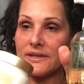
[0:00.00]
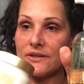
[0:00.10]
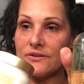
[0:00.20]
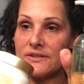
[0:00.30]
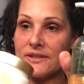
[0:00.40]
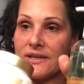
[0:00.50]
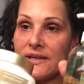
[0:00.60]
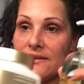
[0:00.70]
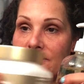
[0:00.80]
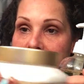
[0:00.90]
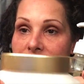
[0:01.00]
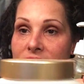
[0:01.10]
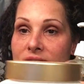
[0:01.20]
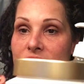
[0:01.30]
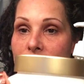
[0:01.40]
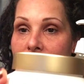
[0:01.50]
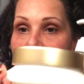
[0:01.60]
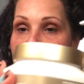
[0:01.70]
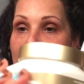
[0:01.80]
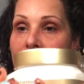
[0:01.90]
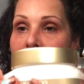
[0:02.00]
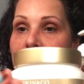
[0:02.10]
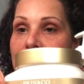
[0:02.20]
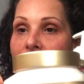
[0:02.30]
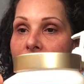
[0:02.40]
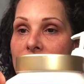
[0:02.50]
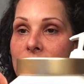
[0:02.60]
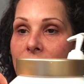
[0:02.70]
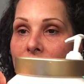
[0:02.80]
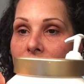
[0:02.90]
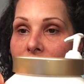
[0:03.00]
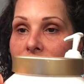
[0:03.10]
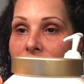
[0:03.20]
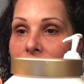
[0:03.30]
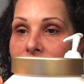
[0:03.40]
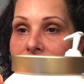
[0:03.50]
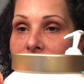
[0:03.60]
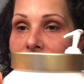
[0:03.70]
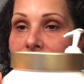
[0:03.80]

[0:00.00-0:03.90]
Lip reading: that I use in the evening. Now this one, I've talked about all of them. This is